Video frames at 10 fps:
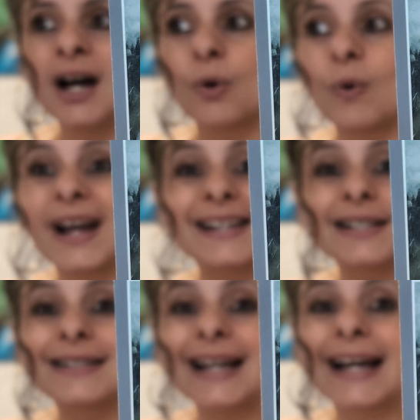what
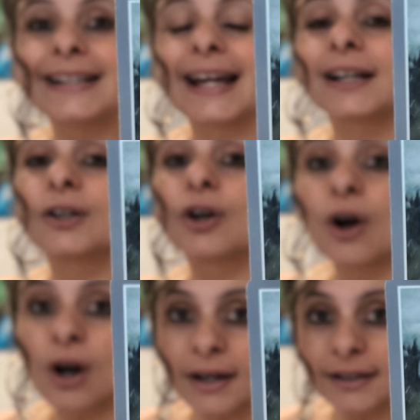is dead and
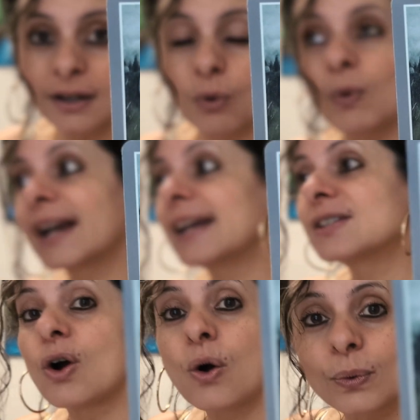gone, what
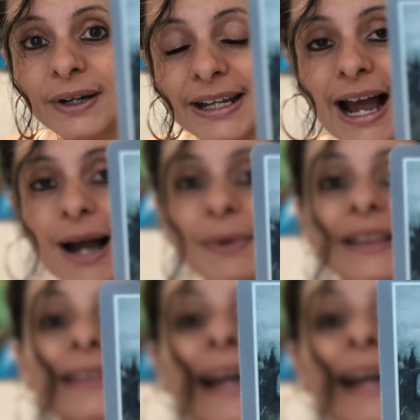has already happened.